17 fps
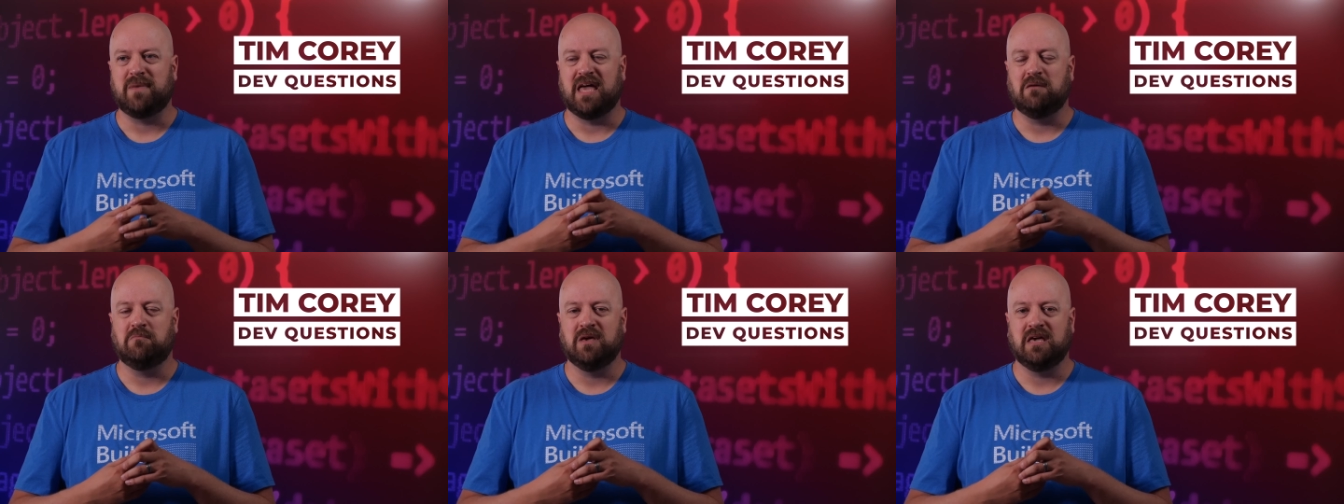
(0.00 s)

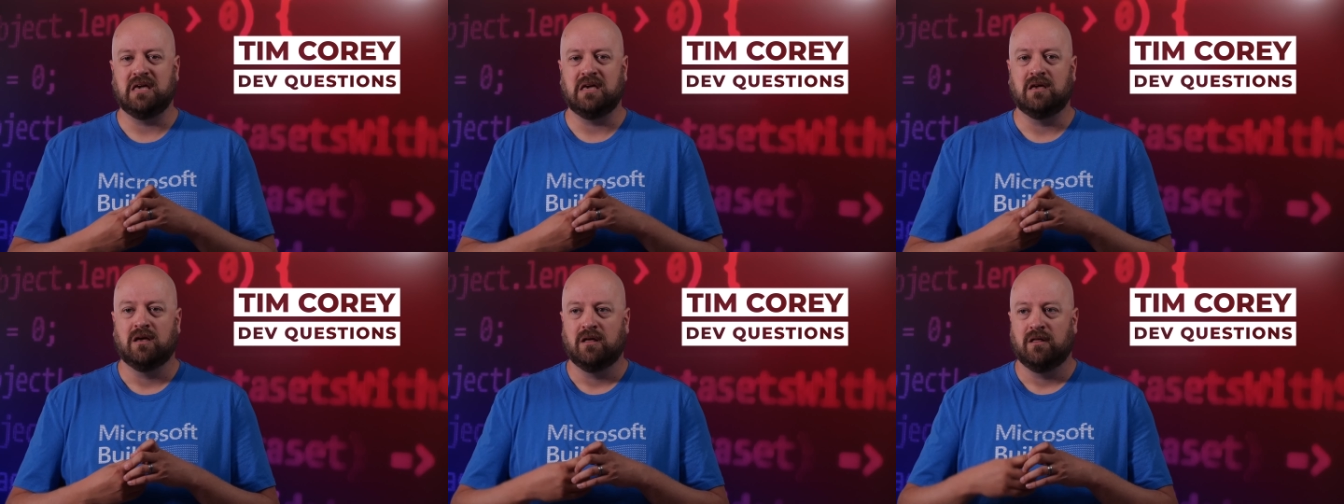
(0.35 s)

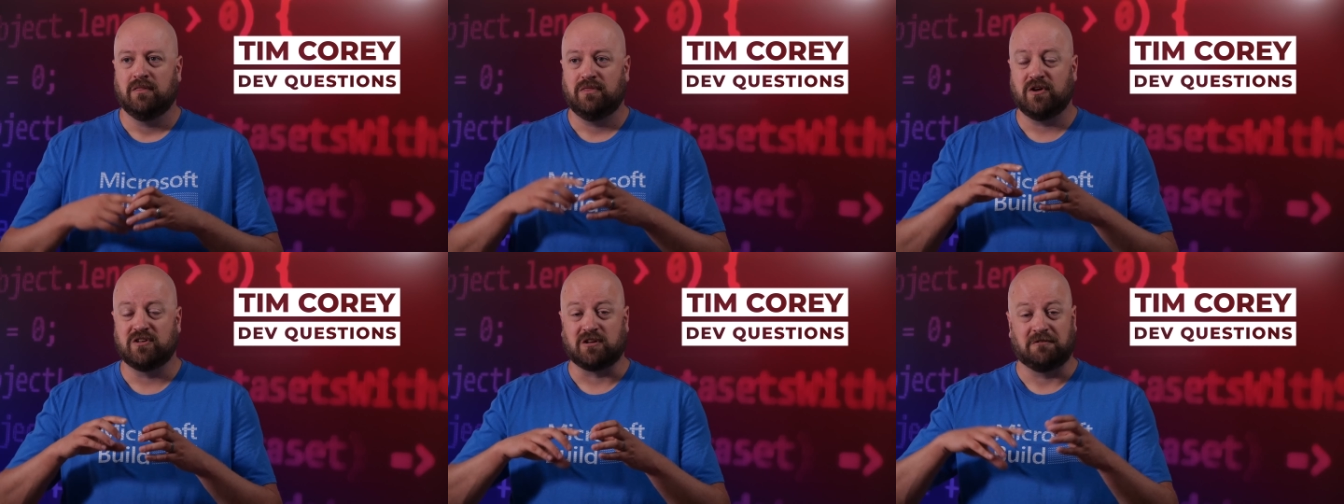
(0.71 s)
Maybe
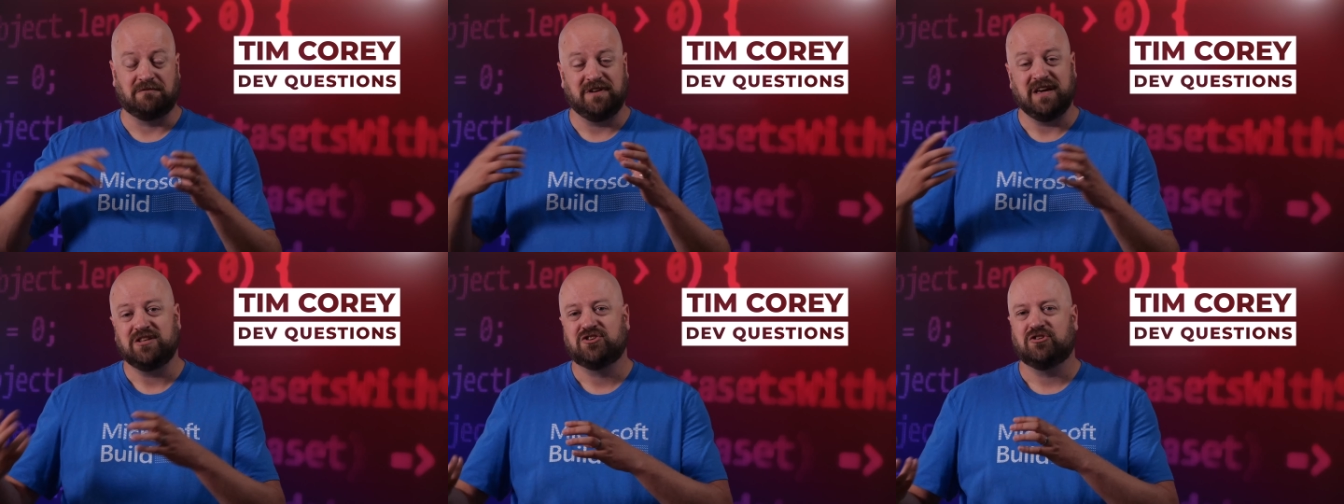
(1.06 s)
there's
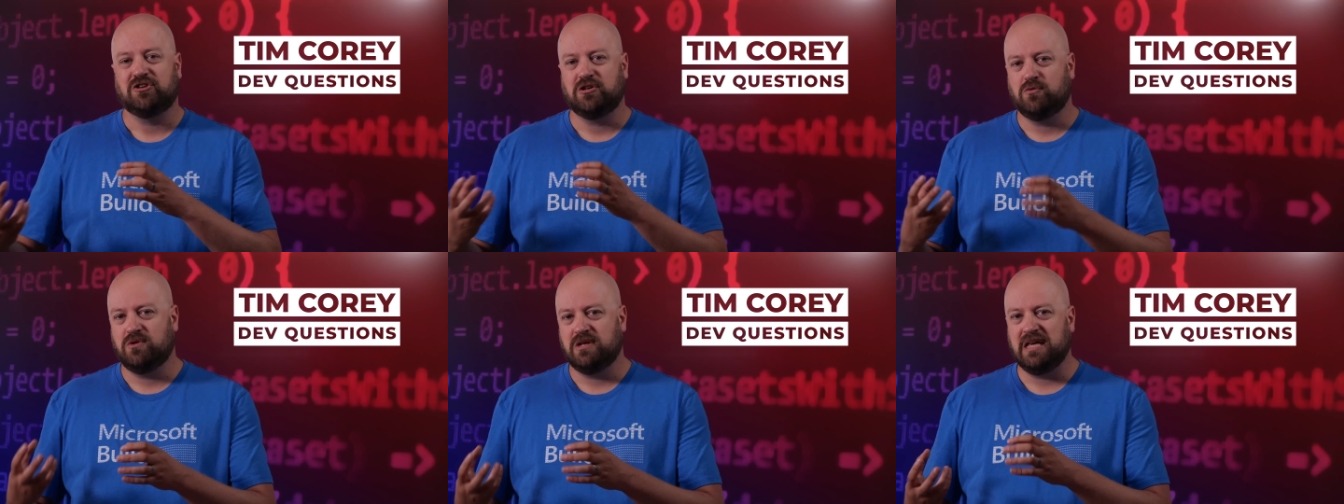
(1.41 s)
a
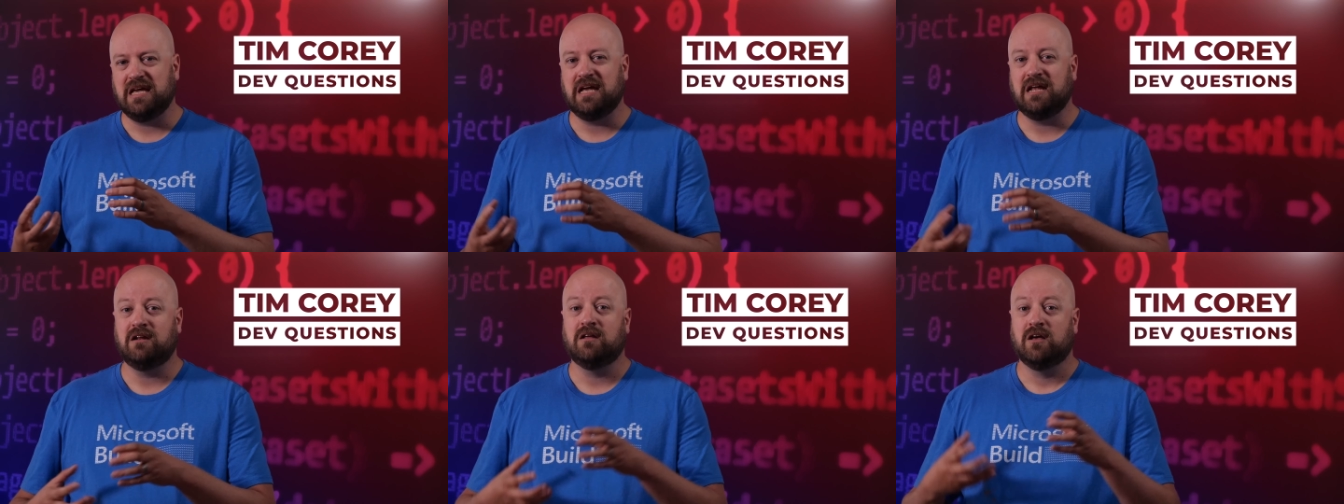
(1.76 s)
feature you
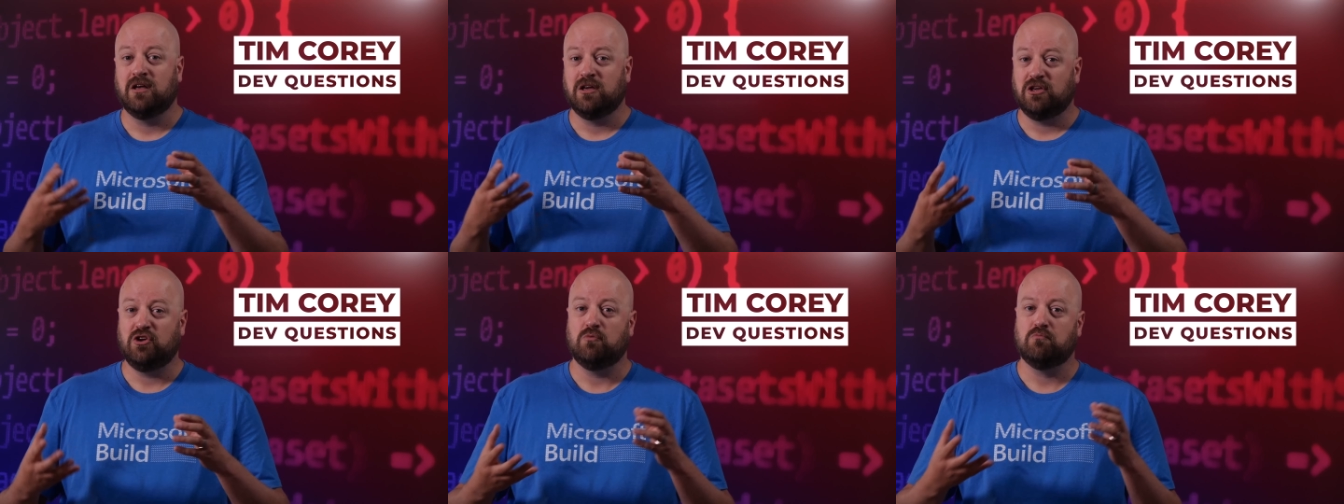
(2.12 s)

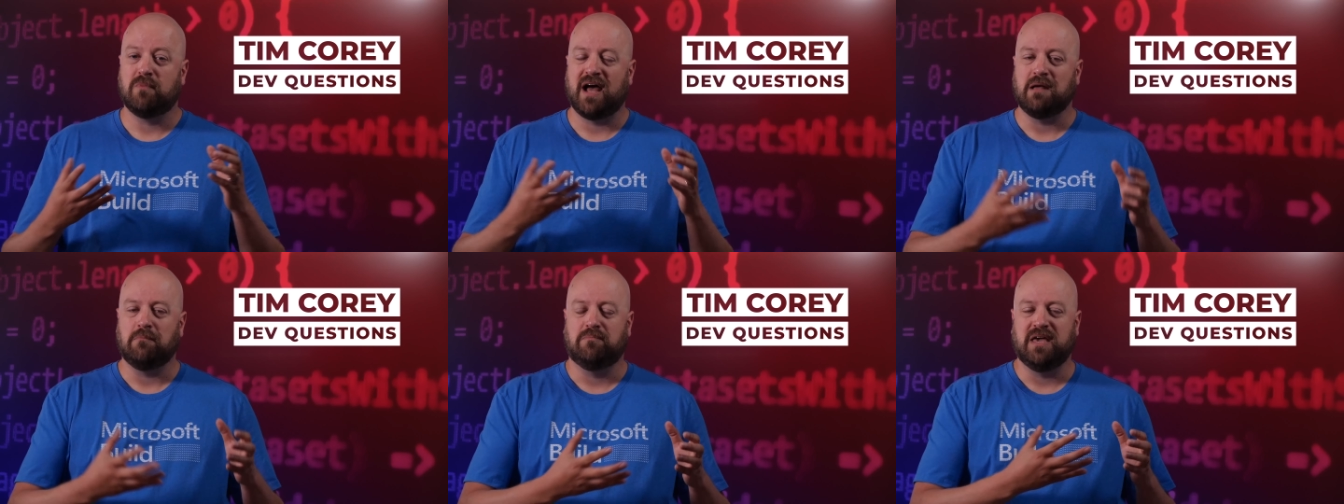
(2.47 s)
need.
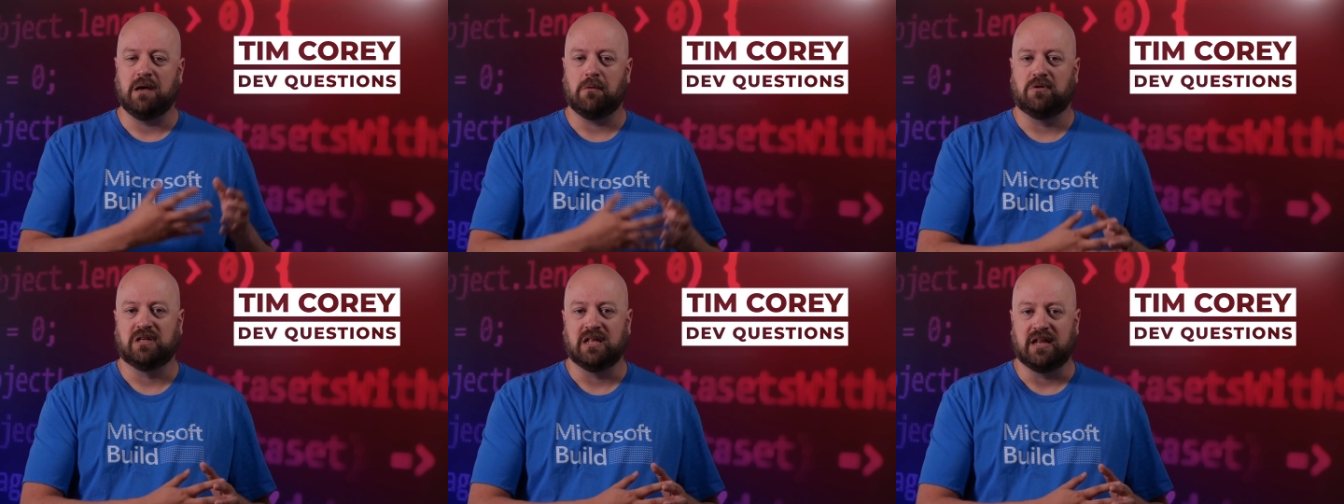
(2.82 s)
You might
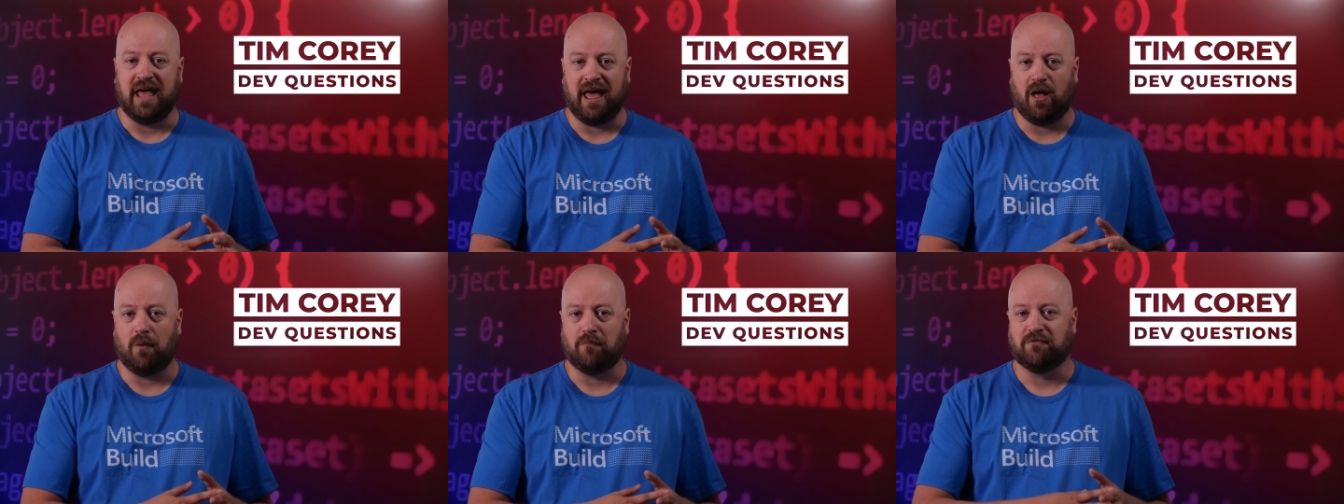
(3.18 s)
be able to
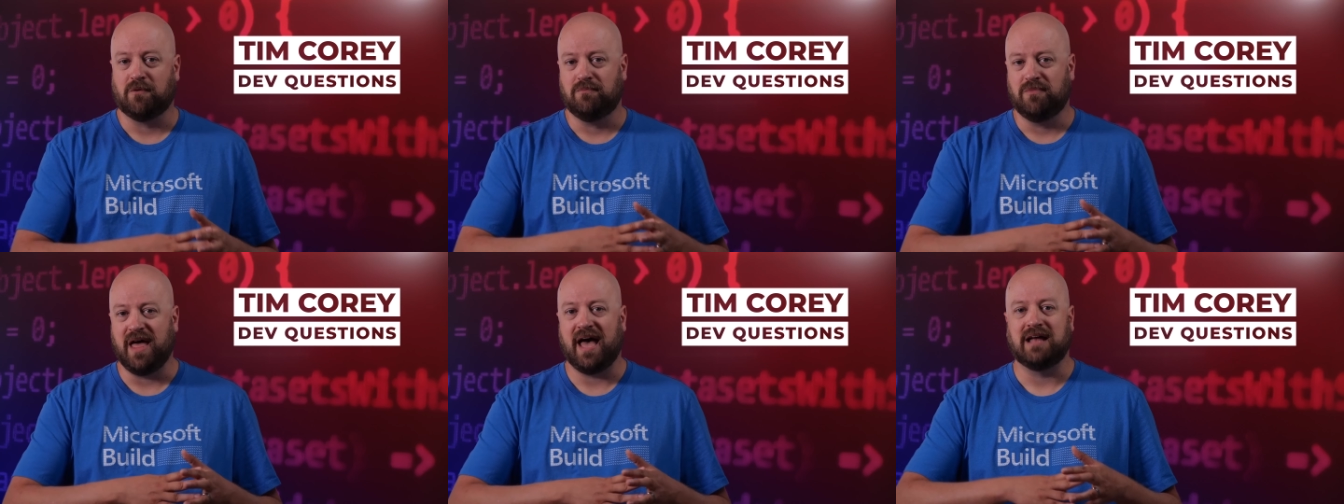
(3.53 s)
get
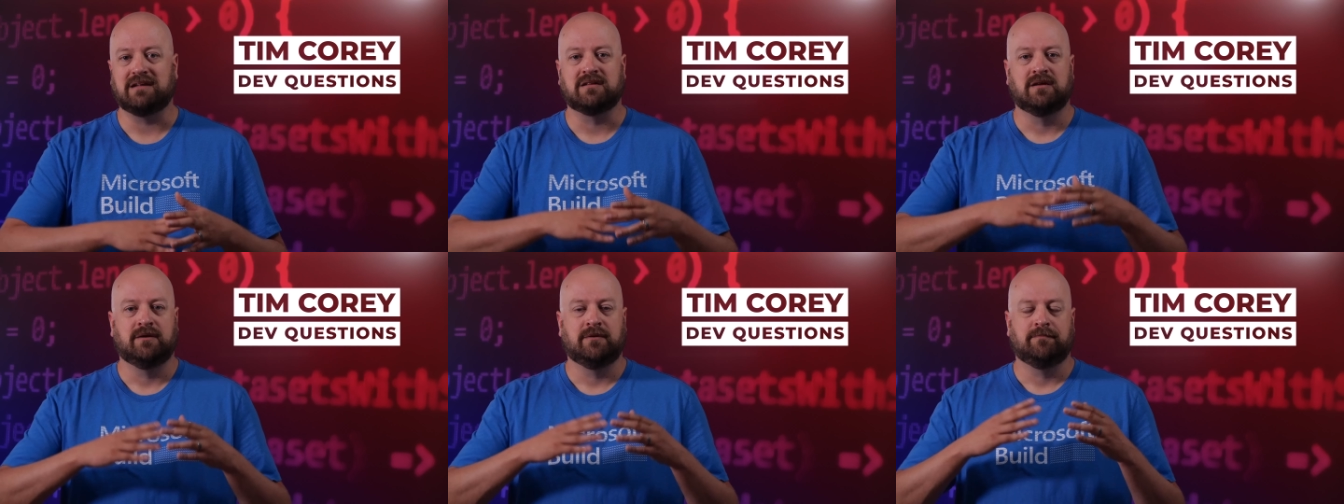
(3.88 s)
help from
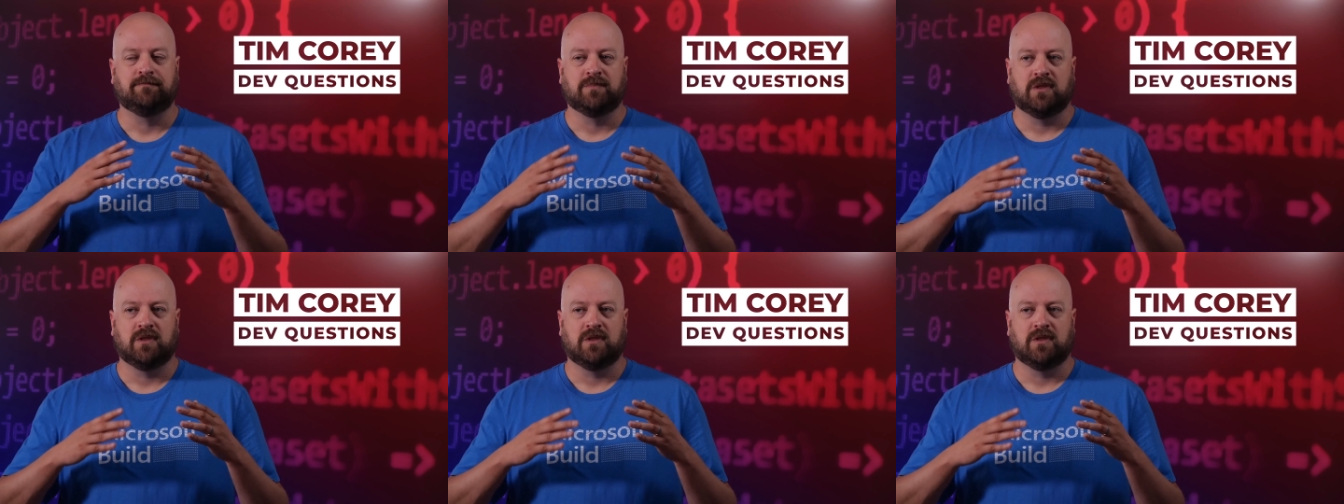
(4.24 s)
that.